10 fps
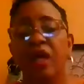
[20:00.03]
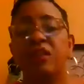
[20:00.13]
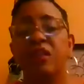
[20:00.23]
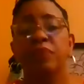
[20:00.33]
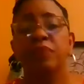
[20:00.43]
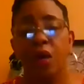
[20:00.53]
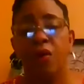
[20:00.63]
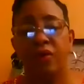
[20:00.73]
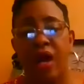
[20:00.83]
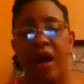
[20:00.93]
let them
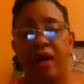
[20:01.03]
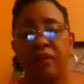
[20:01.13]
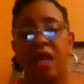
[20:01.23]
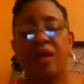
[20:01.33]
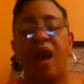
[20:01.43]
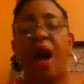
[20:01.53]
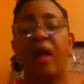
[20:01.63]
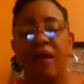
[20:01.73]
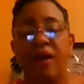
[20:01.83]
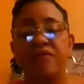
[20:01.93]
know, God, that
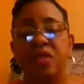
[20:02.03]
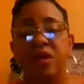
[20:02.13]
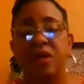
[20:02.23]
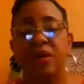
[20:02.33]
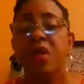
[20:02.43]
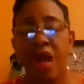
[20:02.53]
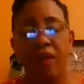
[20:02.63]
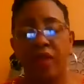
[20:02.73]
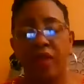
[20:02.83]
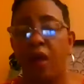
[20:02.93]
God loves them
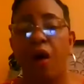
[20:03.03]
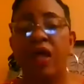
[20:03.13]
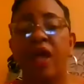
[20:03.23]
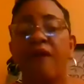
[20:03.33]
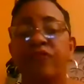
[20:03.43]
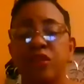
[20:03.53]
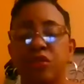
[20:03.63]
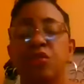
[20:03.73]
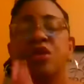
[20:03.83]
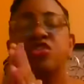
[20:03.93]
and that all they have to
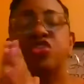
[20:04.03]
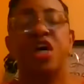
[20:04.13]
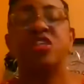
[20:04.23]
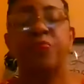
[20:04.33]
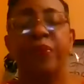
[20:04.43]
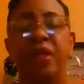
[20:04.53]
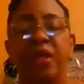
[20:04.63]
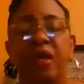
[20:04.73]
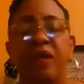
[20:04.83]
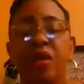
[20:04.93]
do is just
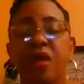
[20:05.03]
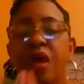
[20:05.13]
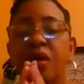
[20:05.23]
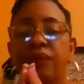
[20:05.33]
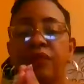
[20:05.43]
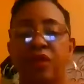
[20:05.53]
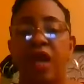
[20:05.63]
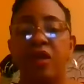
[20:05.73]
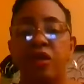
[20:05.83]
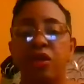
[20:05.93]
believe.
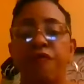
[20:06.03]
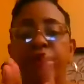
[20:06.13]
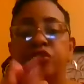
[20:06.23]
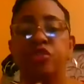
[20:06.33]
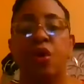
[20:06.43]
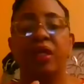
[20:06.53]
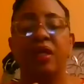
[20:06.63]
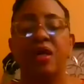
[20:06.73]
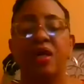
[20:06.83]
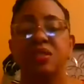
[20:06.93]
Thank you for
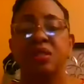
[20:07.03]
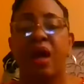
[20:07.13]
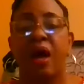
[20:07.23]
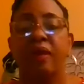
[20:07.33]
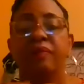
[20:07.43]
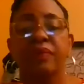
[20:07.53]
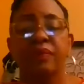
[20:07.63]
joining us tonight.